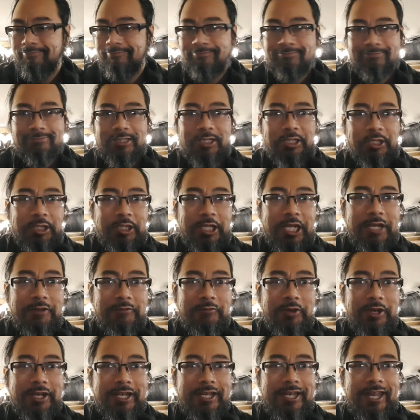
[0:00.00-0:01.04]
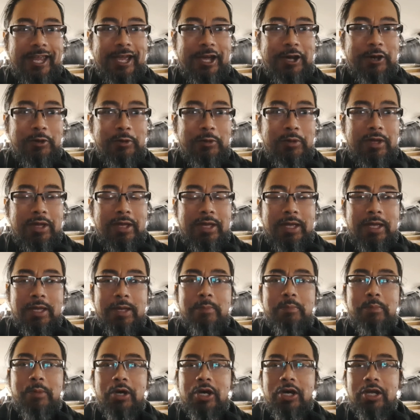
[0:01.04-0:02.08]
little life right now.
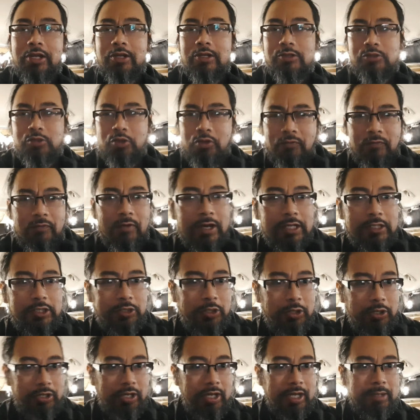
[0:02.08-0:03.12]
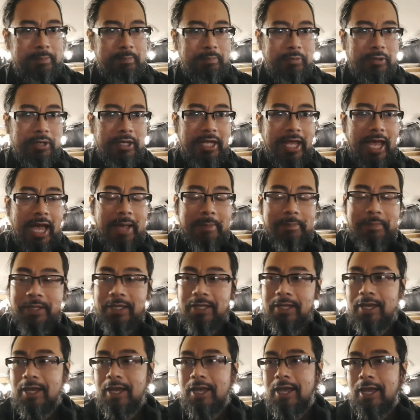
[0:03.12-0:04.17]
But so far, so good. Pretty
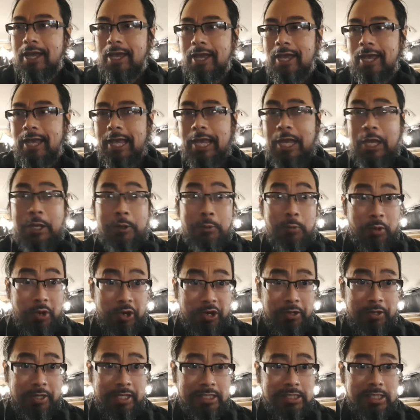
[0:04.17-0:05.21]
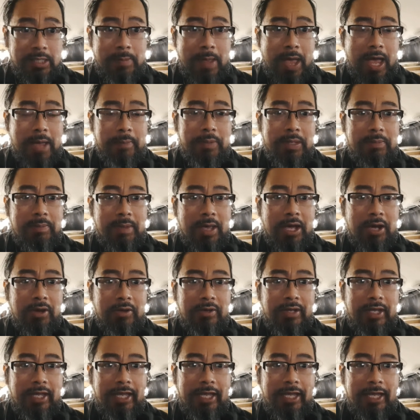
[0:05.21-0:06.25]
happy. And one of the things I'm happy
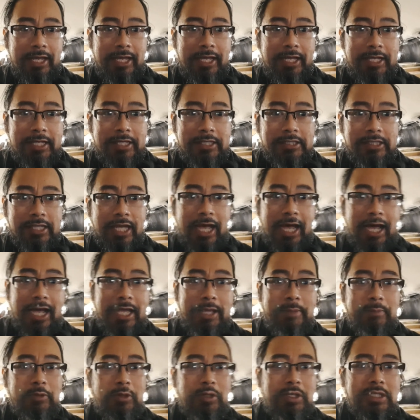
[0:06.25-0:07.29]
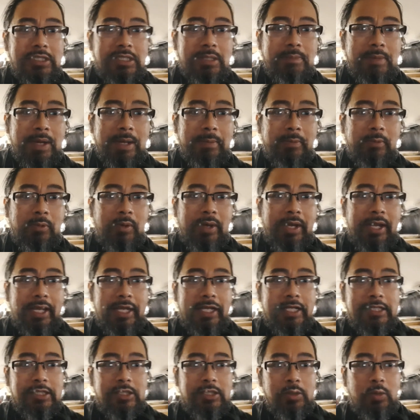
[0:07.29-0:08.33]
about is I am doing some
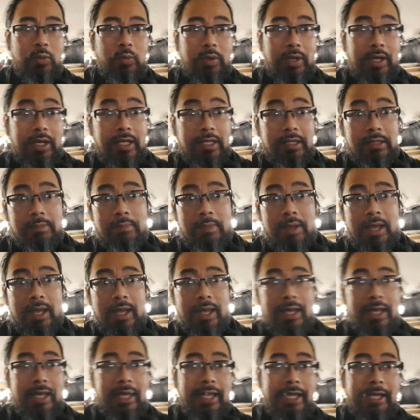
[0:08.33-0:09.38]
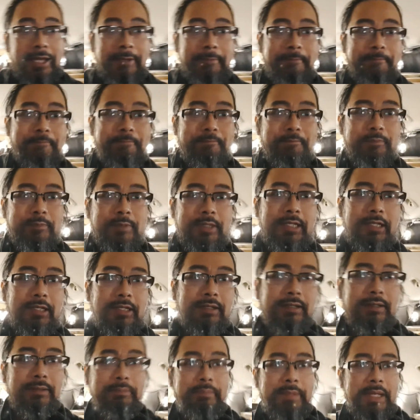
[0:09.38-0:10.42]
upgrades with my
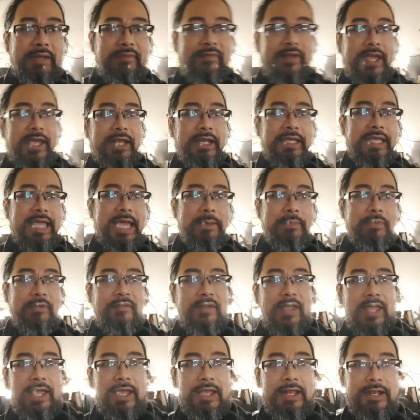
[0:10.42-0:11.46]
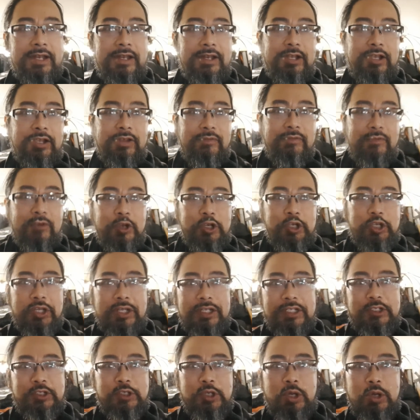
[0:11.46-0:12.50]
little minivan camper van
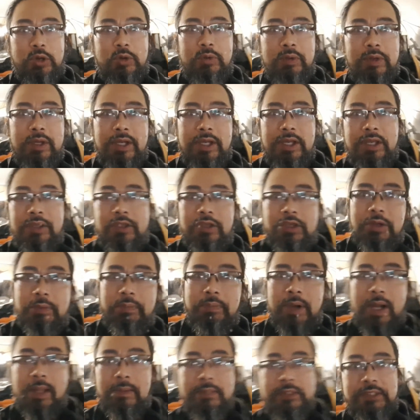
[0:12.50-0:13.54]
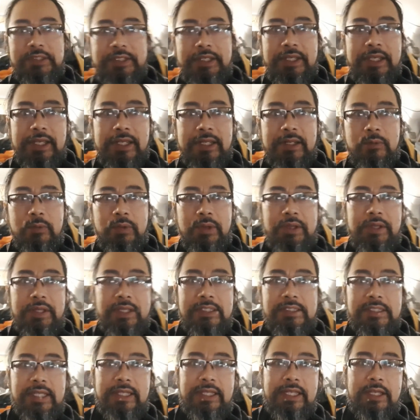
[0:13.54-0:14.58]
conversion so you could probably see it one of the
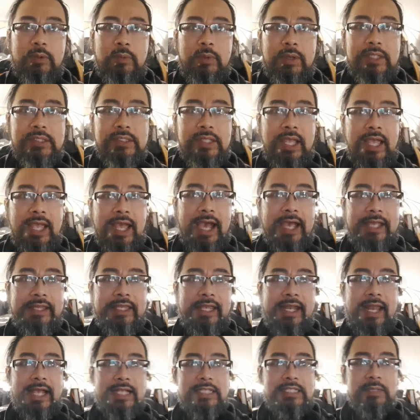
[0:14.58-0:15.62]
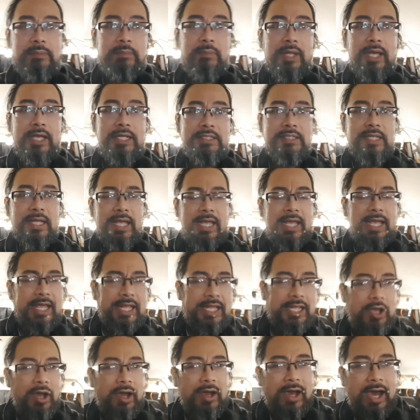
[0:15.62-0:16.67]
things I did was I did add some lights
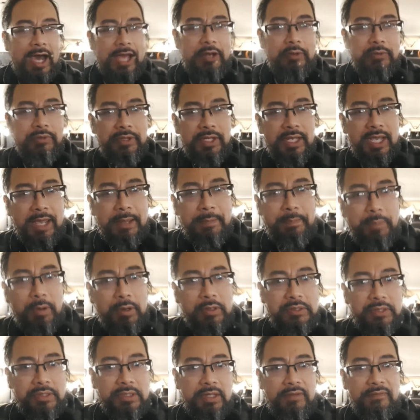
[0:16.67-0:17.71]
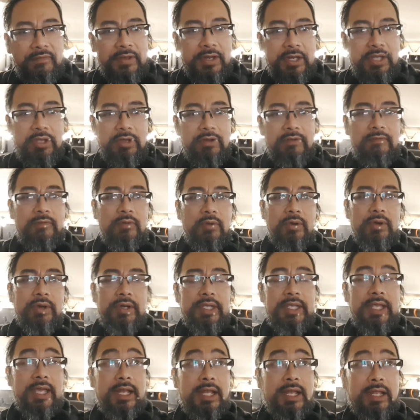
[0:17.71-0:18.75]
now I don't think I posted the video for it
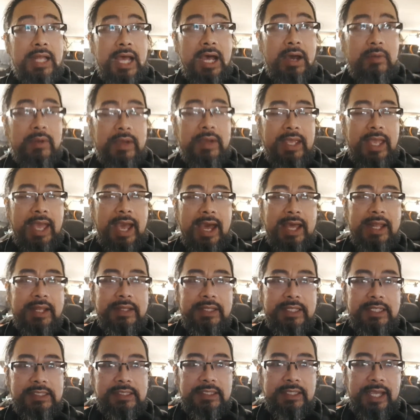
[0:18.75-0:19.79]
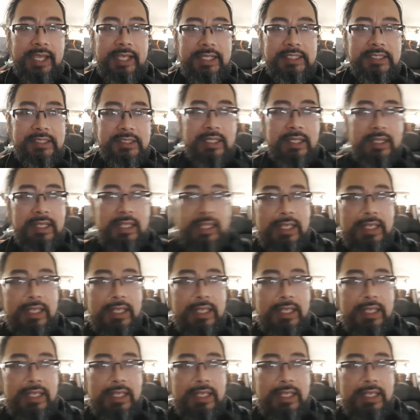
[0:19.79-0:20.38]
yet on how I added these lights